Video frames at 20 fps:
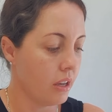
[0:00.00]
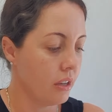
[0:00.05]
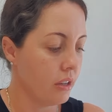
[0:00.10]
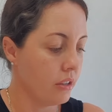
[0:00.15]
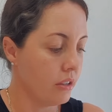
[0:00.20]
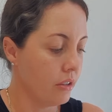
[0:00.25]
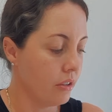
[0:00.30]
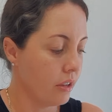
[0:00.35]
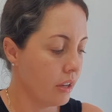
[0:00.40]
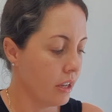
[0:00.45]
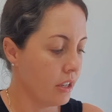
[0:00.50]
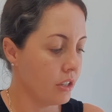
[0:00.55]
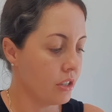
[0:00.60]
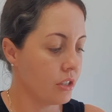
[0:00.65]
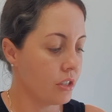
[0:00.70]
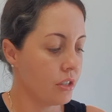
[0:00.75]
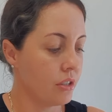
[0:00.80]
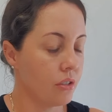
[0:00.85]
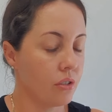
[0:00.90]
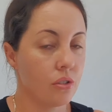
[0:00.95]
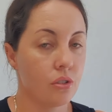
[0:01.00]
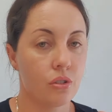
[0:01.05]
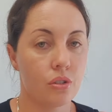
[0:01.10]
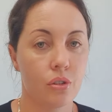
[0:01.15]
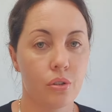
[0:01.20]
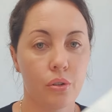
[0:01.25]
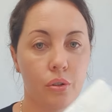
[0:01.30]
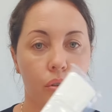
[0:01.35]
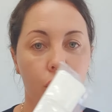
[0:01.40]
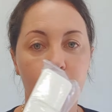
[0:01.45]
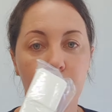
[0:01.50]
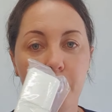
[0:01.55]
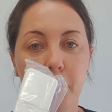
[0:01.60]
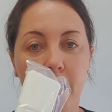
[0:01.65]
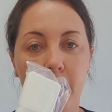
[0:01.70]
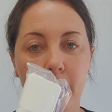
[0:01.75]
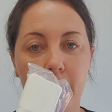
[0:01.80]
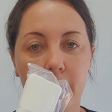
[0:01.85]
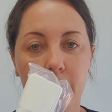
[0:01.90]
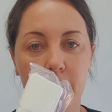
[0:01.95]
you get 2
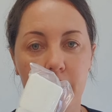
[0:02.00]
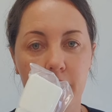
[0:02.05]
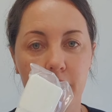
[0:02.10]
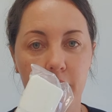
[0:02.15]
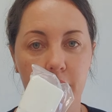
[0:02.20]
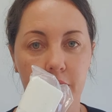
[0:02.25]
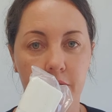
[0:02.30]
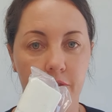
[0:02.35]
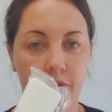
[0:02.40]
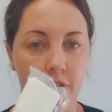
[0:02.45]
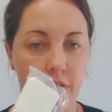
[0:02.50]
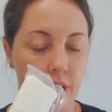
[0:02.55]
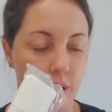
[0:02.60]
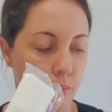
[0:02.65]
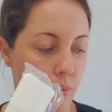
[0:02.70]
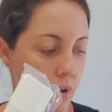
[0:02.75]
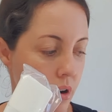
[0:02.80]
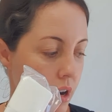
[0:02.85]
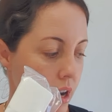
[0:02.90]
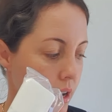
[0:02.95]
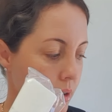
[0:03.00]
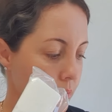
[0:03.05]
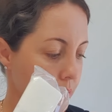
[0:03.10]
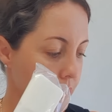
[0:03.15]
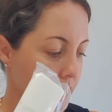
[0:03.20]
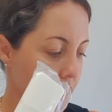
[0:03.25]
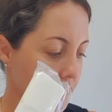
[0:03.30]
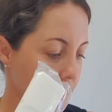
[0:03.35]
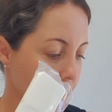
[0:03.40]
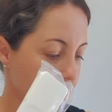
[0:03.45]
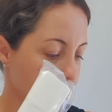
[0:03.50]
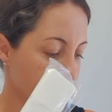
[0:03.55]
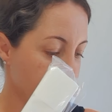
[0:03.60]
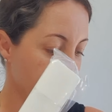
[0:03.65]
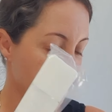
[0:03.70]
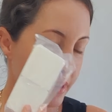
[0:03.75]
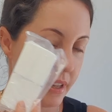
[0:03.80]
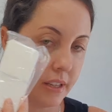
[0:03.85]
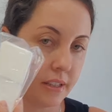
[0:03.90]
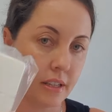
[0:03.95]
packets of lint-free wipes.
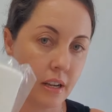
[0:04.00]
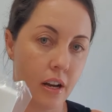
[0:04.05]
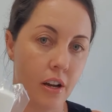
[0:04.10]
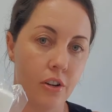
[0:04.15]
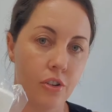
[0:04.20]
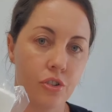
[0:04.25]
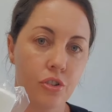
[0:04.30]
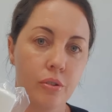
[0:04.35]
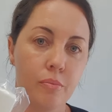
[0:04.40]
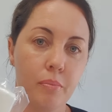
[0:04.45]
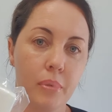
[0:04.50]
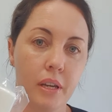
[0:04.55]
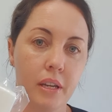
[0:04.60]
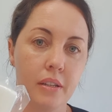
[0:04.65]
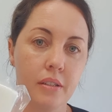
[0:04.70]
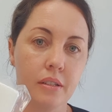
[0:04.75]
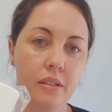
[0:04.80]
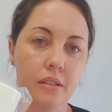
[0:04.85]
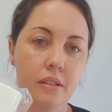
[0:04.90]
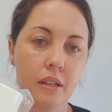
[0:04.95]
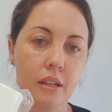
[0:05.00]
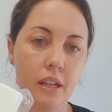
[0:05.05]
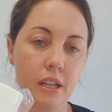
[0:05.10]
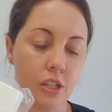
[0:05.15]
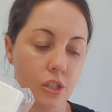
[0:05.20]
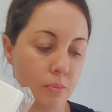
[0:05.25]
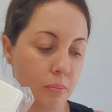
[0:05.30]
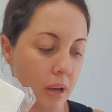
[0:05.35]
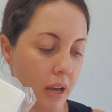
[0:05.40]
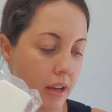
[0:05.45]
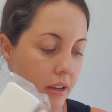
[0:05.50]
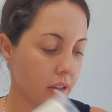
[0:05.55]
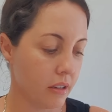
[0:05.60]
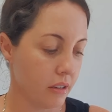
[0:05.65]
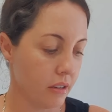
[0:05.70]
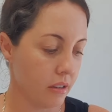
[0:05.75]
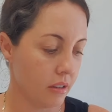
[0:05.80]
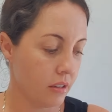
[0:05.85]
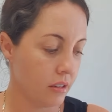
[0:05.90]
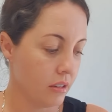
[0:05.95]
There's 100 pieces in each
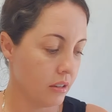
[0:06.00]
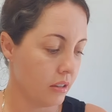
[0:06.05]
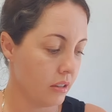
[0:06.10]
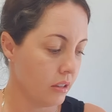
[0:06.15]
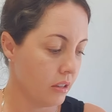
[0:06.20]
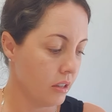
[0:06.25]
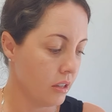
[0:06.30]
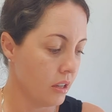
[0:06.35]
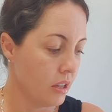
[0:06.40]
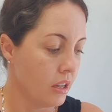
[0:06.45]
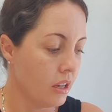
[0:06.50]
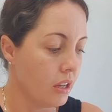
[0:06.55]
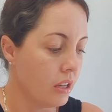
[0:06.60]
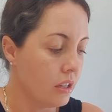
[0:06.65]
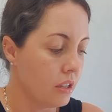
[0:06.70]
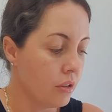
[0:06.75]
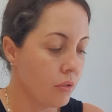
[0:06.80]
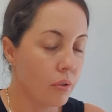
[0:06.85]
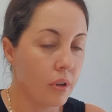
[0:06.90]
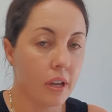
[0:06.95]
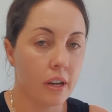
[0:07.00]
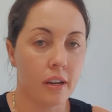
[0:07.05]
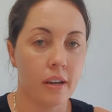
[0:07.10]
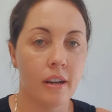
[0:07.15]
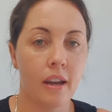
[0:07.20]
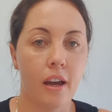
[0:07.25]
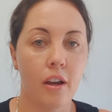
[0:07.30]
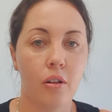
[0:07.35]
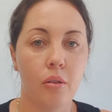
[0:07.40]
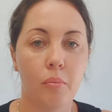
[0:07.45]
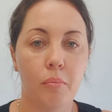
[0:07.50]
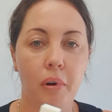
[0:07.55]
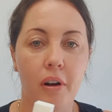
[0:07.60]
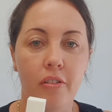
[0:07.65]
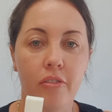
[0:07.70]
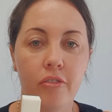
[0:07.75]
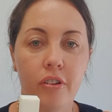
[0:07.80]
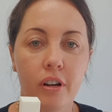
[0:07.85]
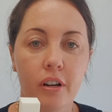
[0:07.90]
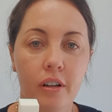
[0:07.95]
packet. You'll get a nail
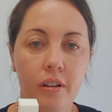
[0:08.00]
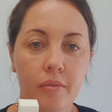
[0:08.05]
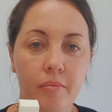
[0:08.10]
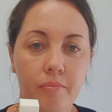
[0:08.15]
buffer.